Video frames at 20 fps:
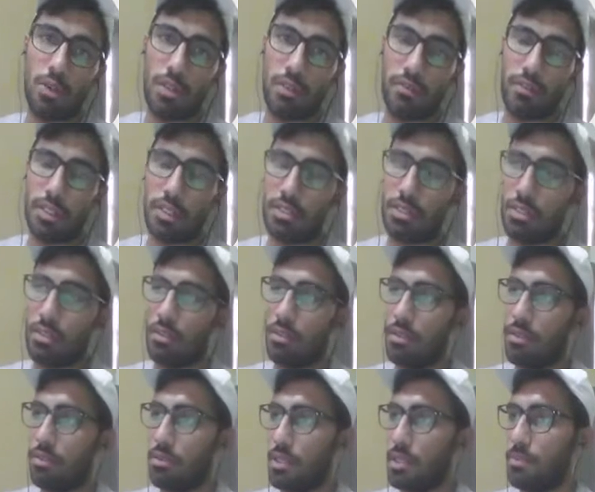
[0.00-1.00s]
to invest in.
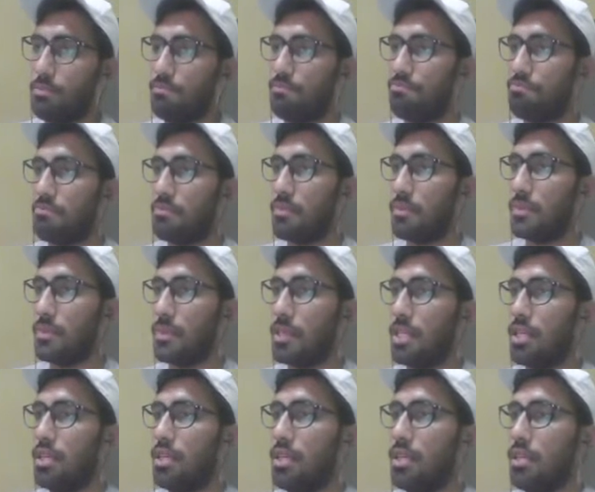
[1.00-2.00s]
Okay,
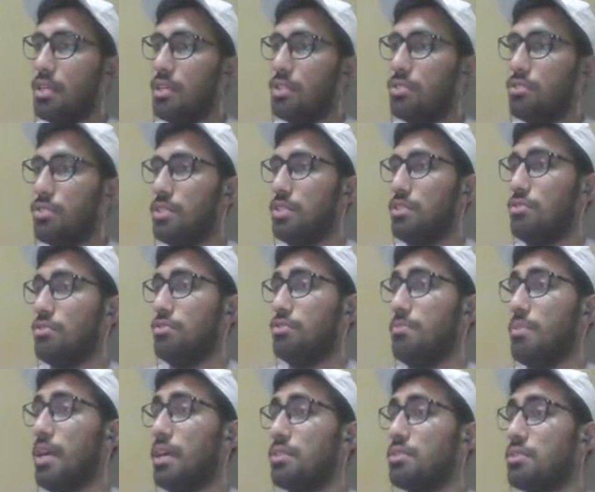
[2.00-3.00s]
should you use
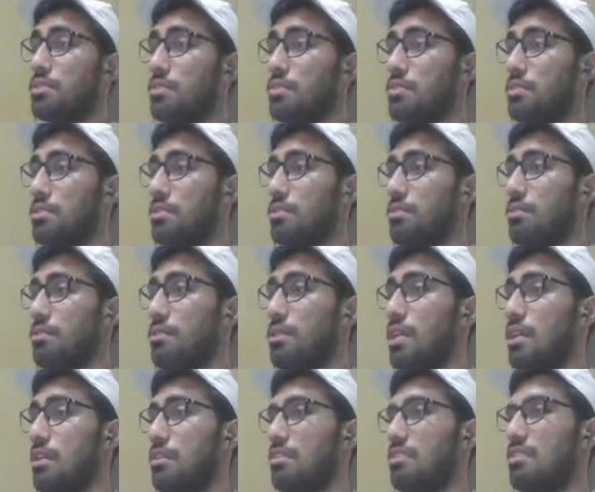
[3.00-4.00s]
batch learning or
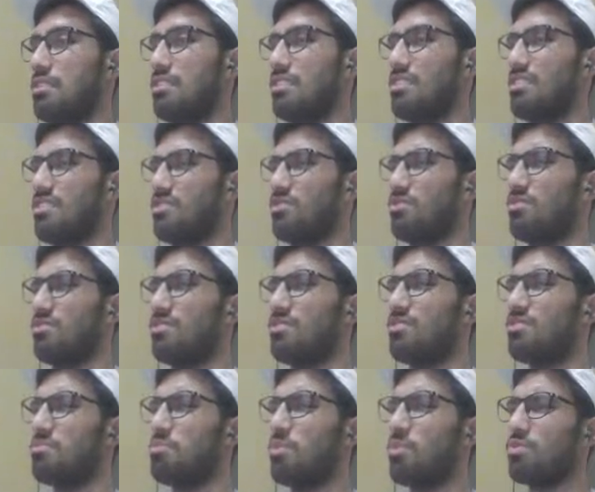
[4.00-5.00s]
online learning? So
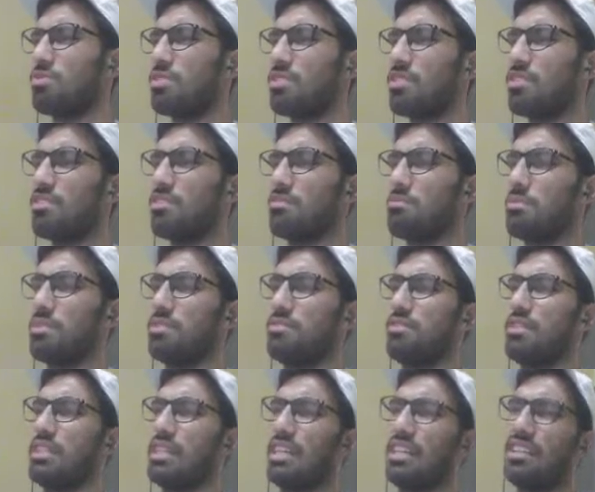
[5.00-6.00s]
this is mostly means
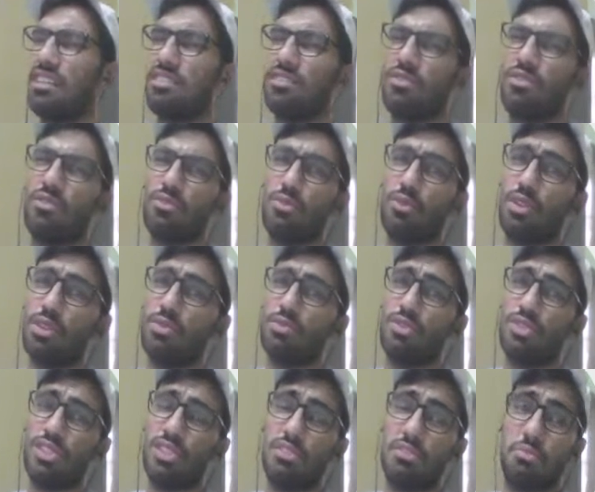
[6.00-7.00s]
the data is not going to
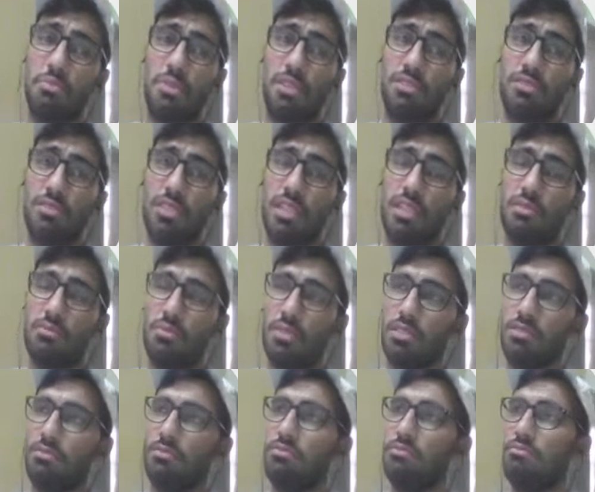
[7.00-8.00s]
change much, right? I
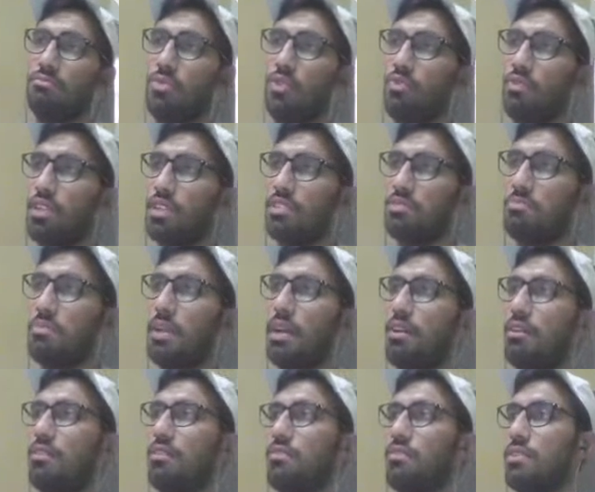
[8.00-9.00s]
mean, over a
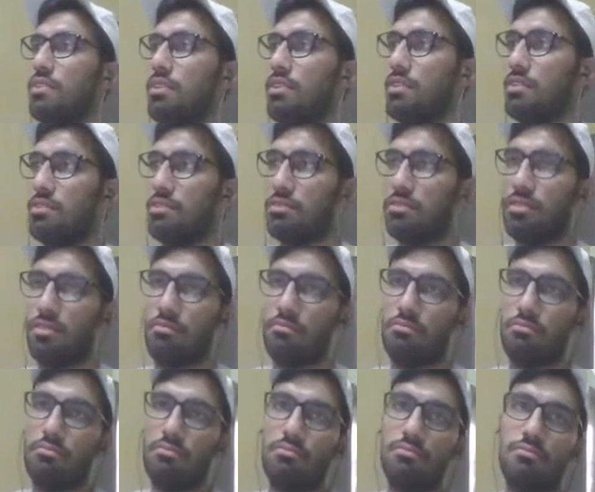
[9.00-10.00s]
span of a year,
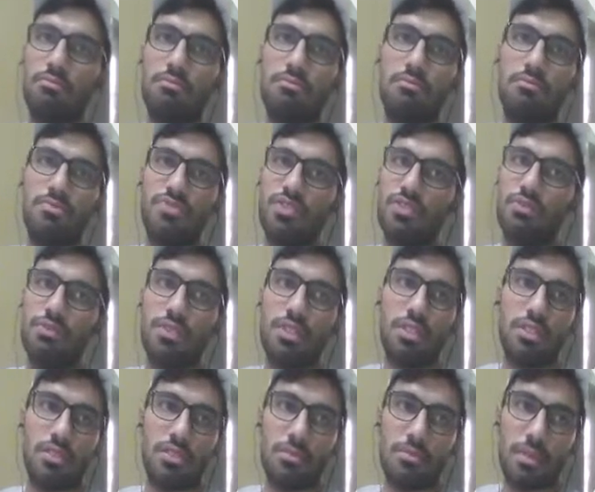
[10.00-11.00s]
some few
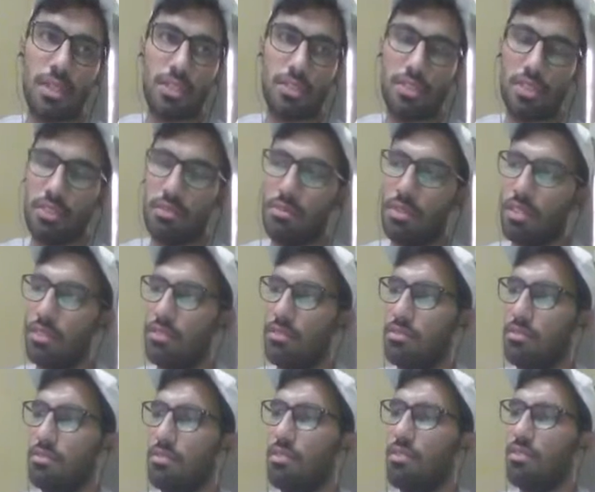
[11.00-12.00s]
things might change, but
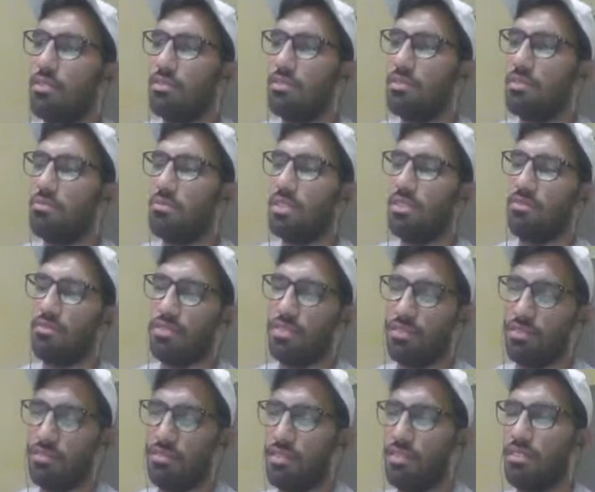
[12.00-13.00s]
this is not something which
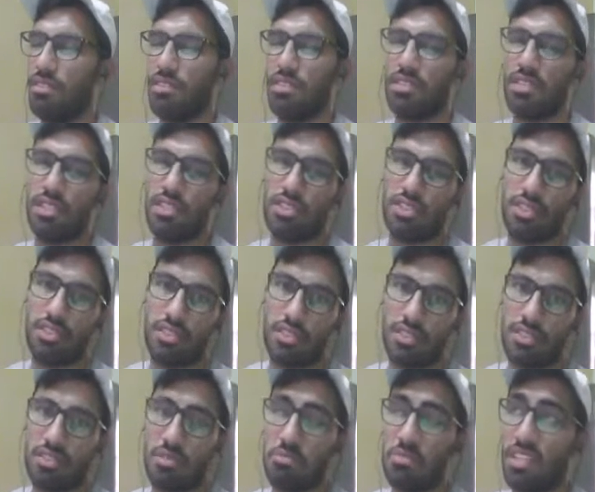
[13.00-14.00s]
is rigorously
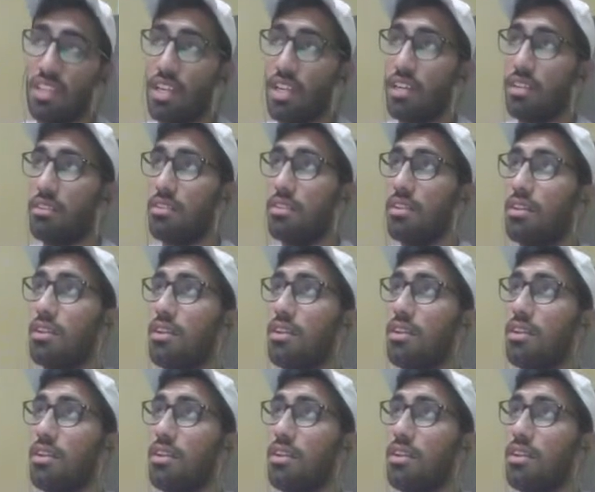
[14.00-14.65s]
changing. Something like